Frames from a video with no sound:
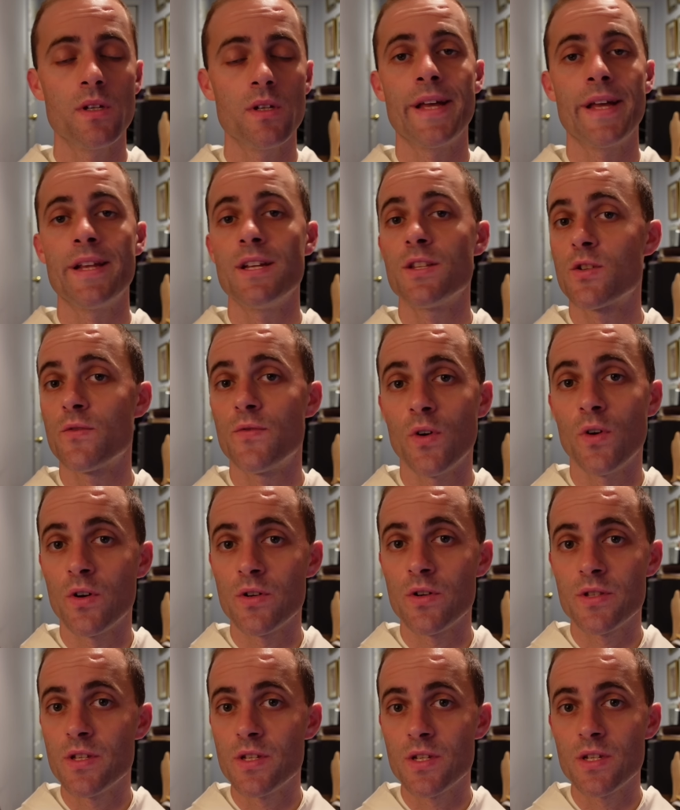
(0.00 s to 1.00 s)
And insofar
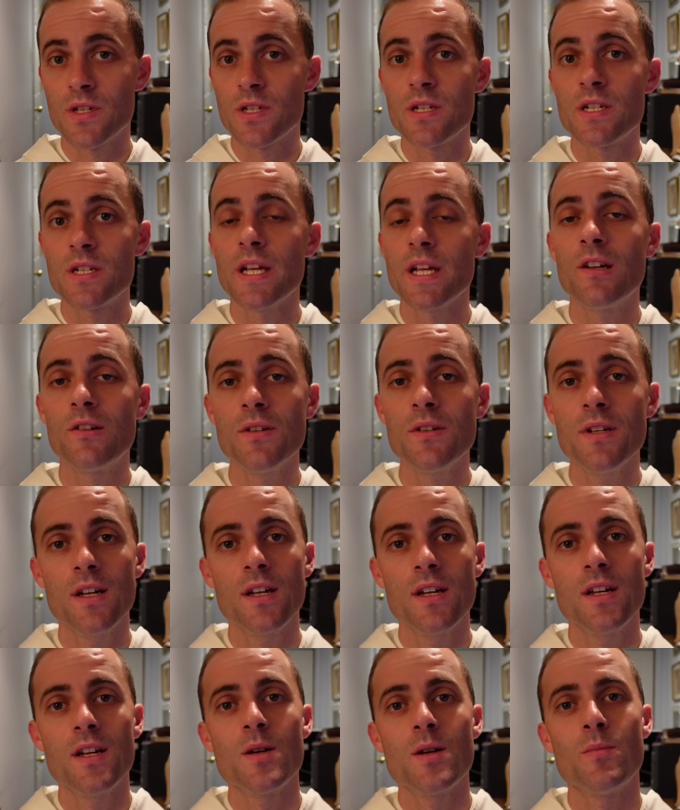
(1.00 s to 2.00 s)
as this is entailed
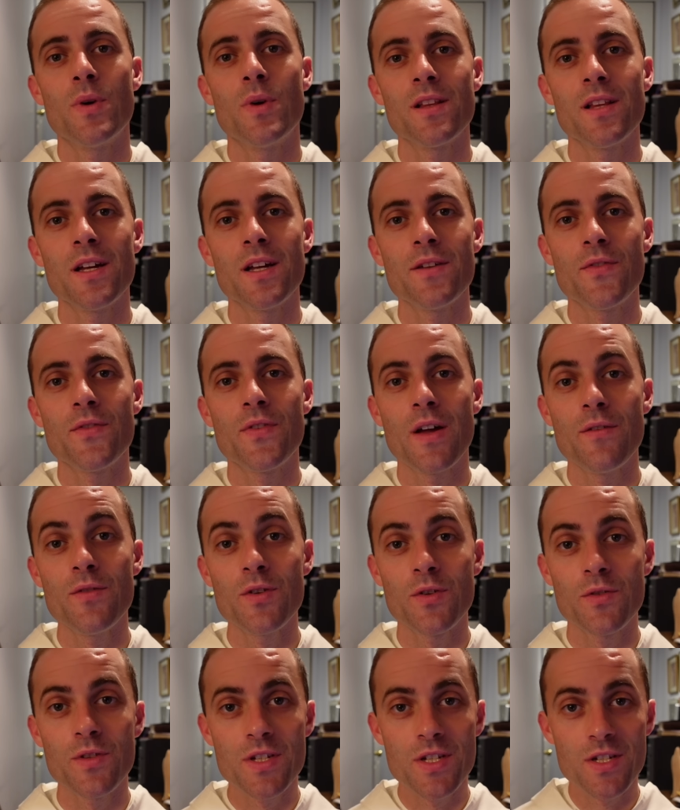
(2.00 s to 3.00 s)
by the life of heaven,
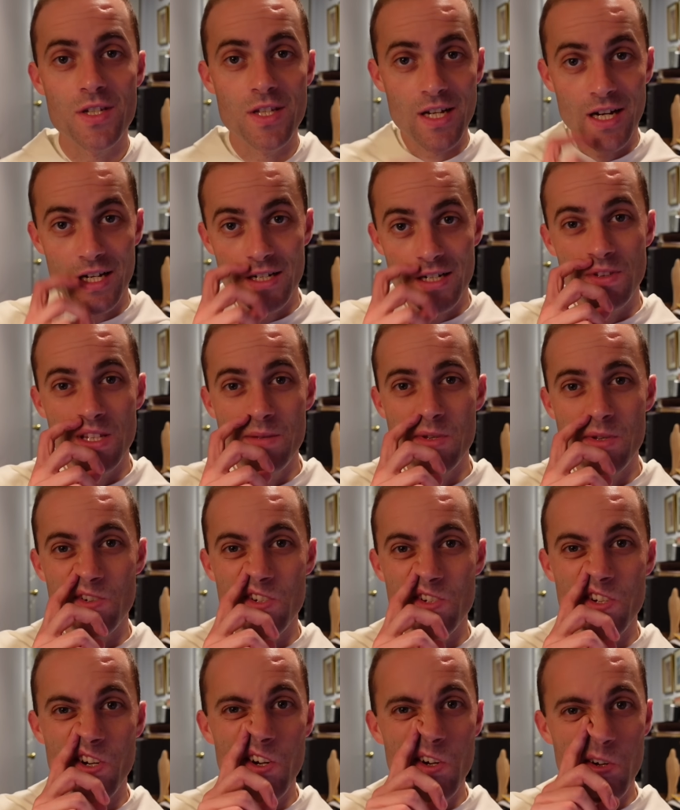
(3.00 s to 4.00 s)
or this is the kind of limit or
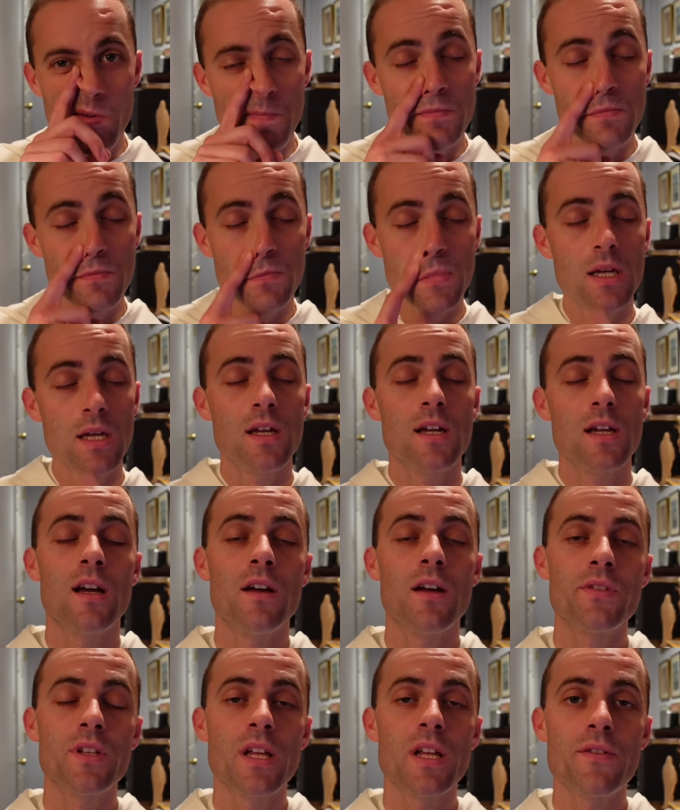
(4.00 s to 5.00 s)
term
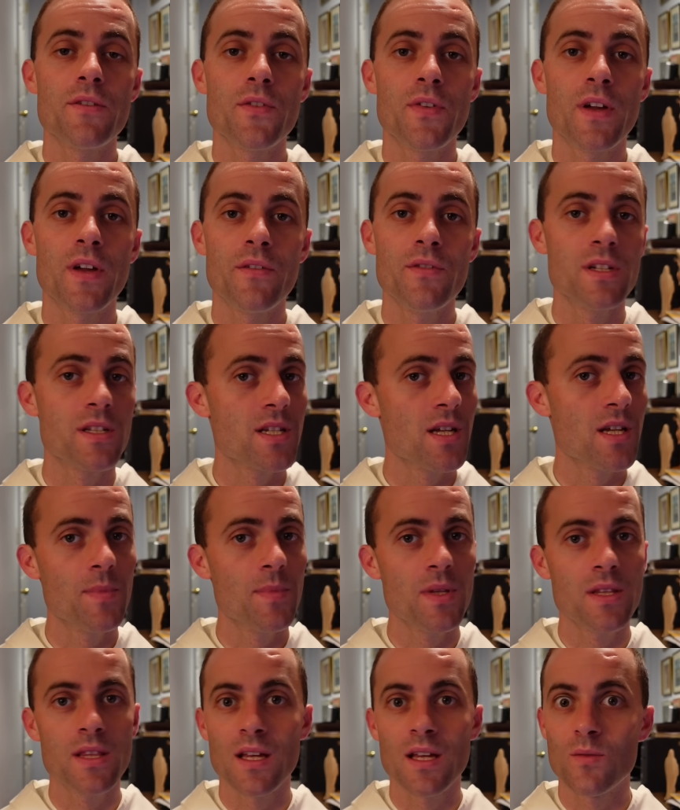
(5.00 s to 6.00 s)
of the life of heaven, it's
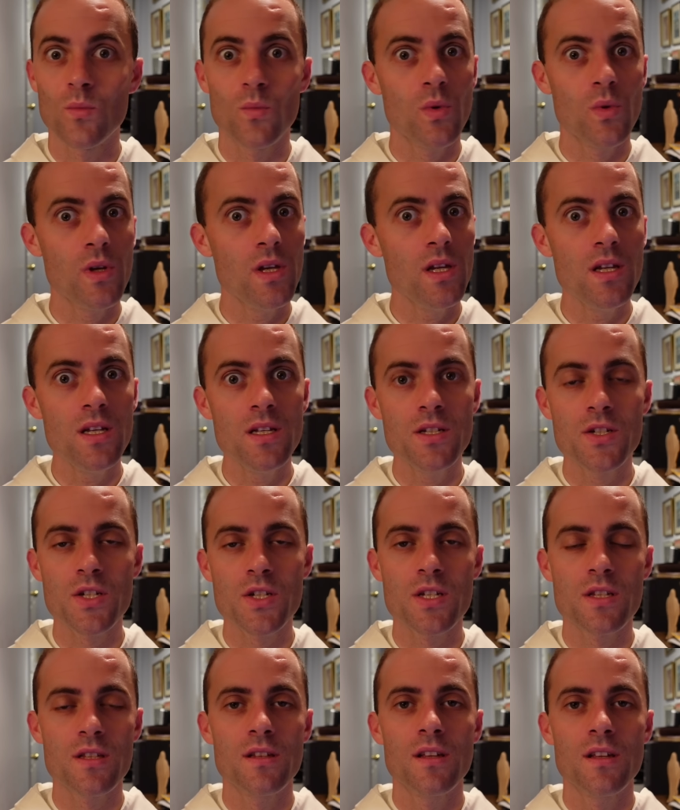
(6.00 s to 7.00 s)
something that we
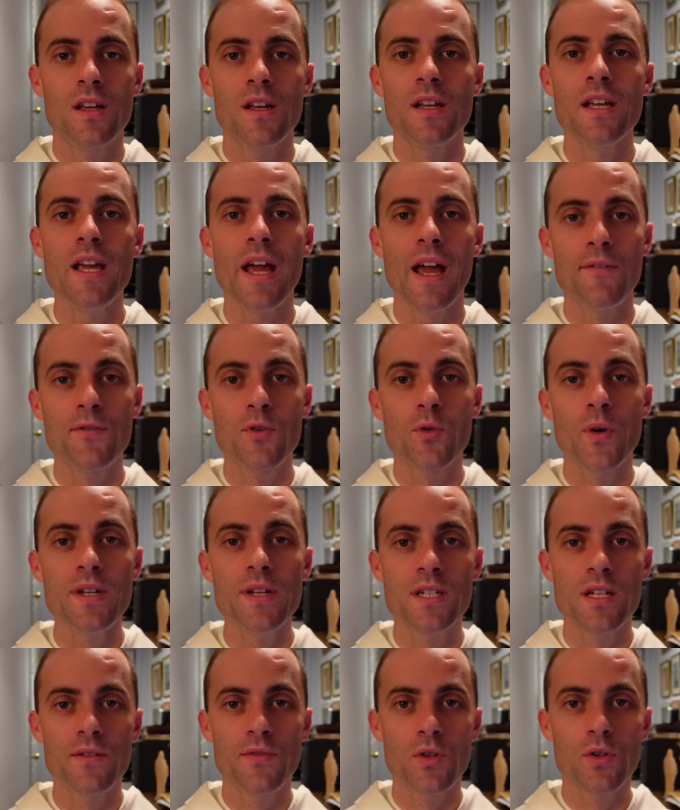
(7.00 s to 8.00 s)
just, yeah, have
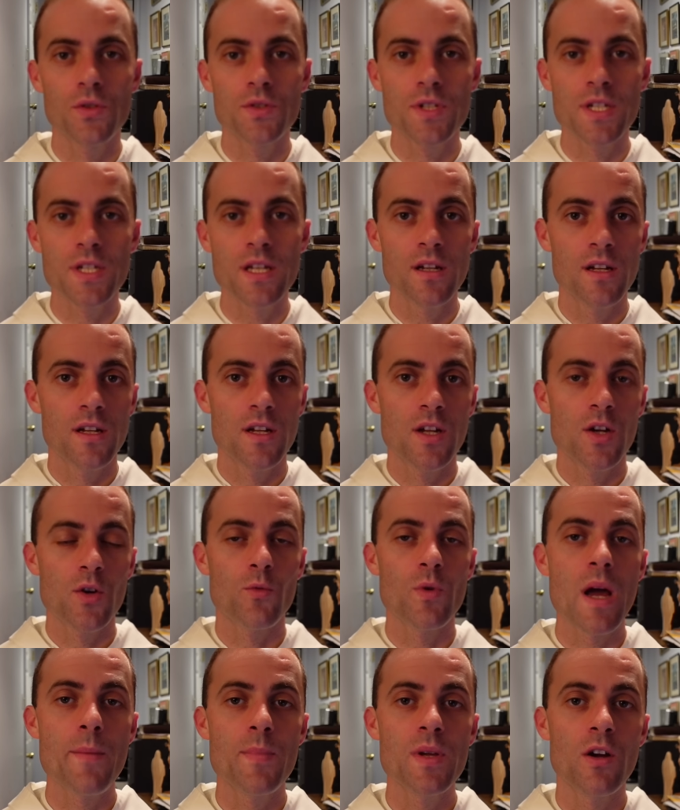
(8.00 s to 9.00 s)
great difficulty
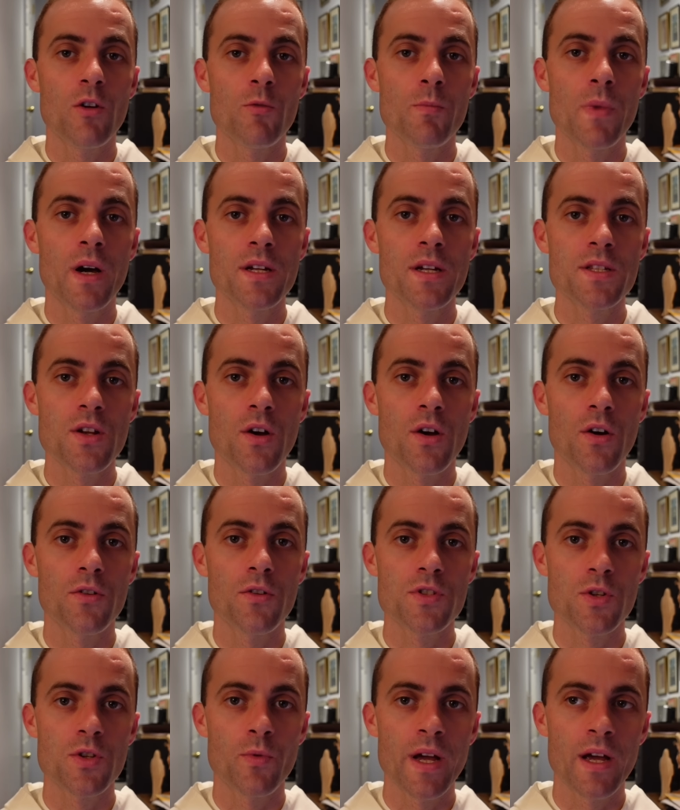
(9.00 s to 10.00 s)
wrapping our minds and
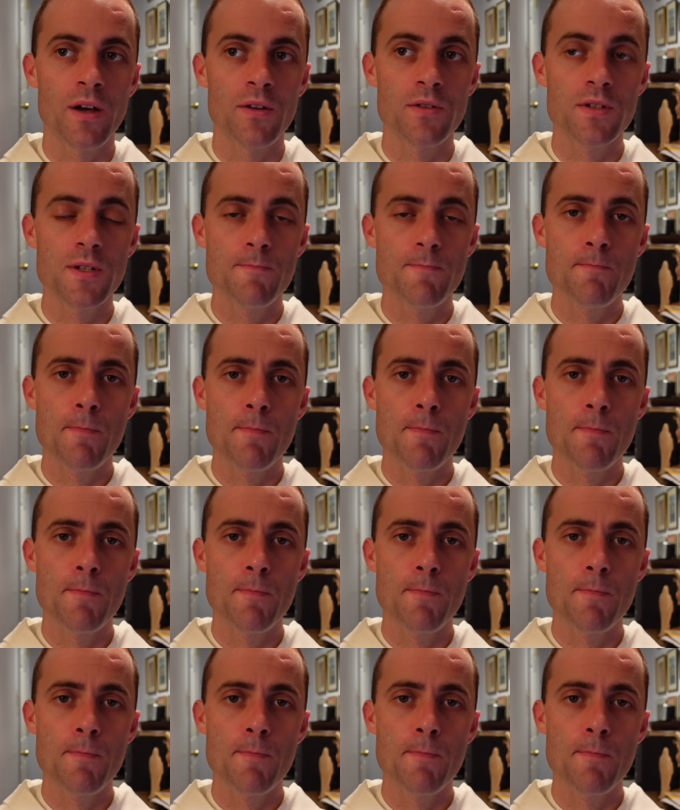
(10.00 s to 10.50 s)
hearts around.